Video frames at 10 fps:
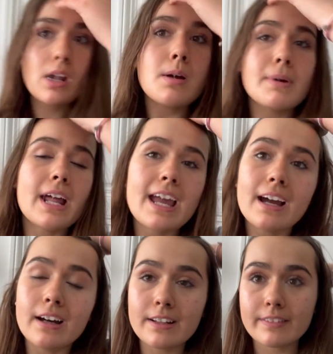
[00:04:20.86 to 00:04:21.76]
But I
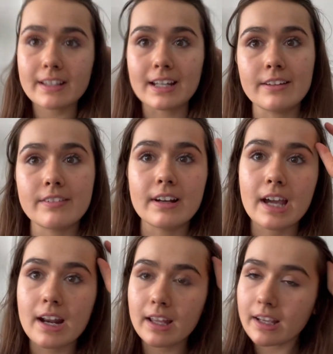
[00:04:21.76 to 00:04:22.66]
honestly kind of suck
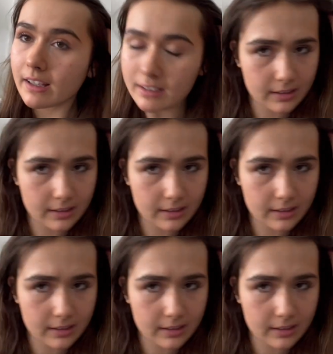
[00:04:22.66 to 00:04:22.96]
at it. Like,